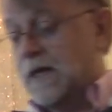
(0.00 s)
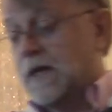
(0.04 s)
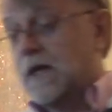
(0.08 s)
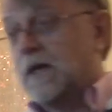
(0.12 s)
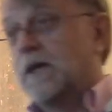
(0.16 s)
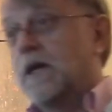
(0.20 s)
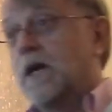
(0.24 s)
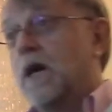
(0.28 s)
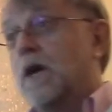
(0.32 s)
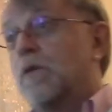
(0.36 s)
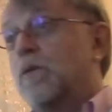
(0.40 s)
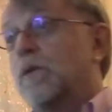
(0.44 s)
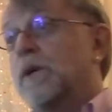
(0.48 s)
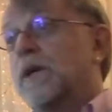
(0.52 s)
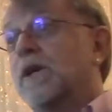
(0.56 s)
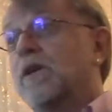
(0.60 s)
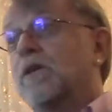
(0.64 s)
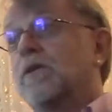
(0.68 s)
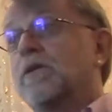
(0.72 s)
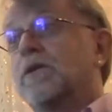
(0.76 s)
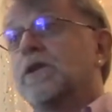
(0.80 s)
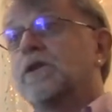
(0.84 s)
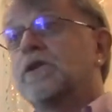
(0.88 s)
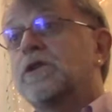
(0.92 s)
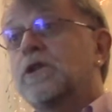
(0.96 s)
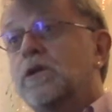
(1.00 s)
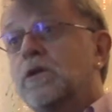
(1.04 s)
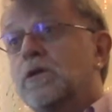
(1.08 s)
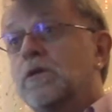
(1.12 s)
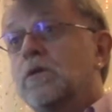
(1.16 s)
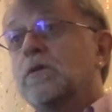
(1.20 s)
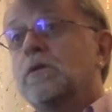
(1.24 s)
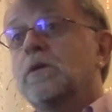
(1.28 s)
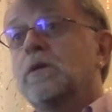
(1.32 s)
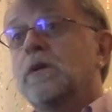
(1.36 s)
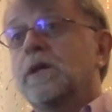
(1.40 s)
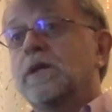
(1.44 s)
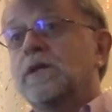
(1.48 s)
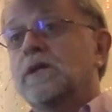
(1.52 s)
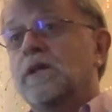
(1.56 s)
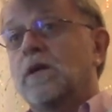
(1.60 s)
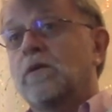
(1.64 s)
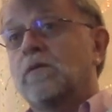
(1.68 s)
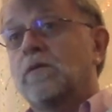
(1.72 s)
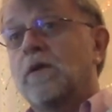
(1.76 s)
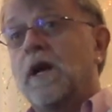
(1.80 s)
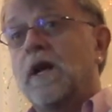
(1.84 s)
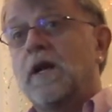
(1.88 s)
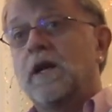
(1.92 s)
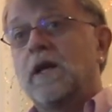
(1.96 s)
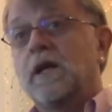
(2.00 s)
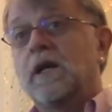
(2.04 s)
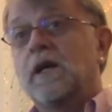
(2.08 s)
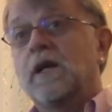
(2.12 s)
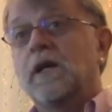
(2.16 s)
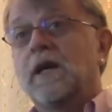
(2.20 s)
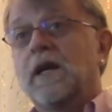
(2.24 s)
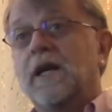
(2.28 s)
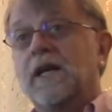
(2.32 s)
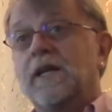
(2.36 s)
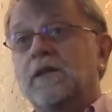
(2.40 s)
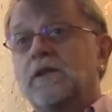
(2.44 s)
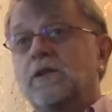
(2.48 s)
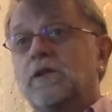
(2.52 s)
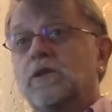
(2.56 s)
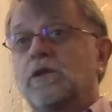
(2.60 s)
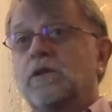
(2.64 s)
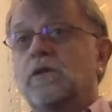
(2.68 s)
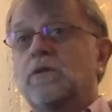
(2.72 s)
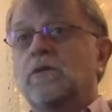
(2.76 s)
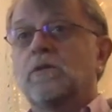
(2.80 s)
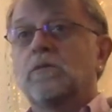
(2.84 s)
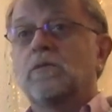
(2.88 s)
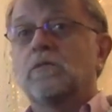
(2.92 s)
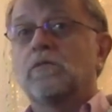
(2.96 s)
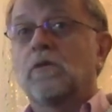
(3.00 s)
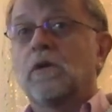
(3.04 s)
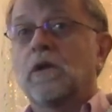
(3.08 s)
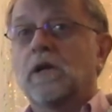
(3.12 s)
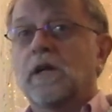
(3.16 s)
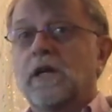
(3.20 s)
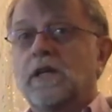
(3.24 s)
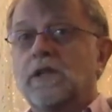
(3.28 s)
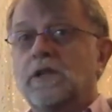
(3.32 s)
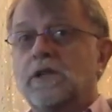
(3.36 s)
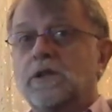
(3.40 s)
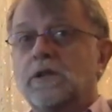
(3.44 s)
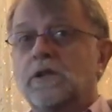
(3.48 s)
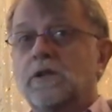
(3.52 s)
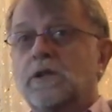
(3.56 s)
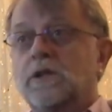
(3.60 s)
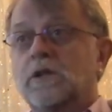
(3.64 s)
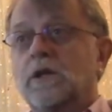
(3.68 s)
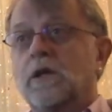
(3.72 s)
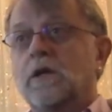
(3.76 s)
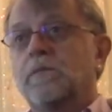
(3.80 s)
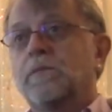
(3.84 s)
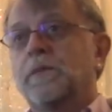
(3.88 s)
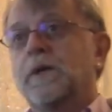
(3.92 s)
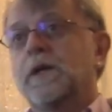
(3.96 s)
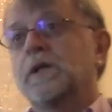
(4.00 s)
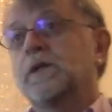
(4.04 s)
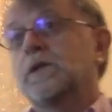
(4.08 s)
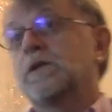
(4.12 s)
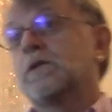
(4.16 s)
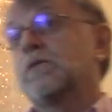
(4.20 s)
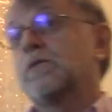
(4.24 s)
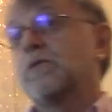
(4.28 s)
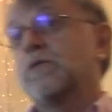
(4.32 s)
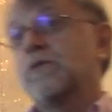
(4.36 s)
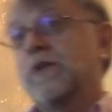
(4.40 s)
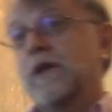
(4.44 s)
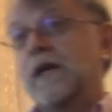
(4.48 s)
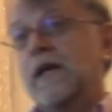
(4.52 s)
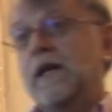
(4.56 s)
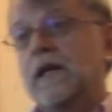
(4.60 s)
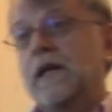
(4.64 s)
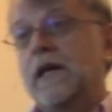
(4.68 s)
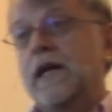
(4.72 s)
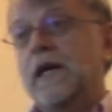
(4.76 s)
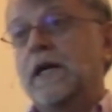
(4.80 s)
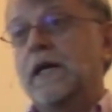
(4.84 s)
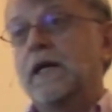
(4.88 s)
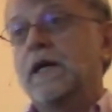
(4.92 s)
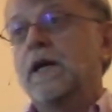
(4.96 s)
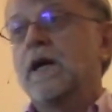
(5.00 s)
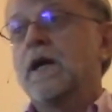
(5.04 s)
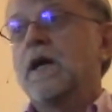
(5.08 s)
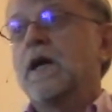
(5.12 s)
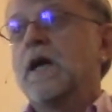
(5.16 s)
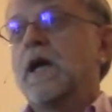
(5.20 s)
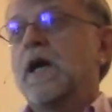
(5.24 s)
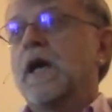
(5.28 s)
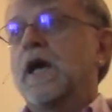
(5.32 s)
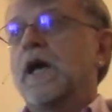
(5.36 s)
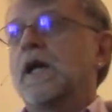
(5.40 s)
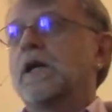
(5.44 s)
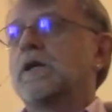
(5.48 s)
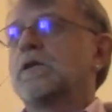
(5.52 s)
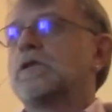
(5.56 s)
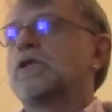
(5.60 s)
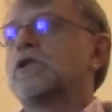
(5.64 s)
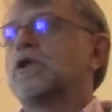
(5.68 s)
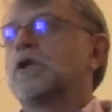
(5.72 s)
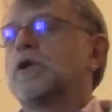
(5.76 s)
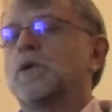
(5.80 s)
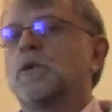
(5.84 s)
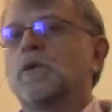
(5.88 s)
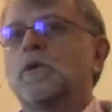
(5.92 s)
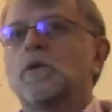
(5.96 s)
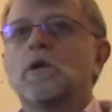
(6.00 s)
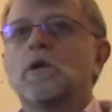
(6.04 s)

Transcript: Now we know the two is already into relationship, into feeling, into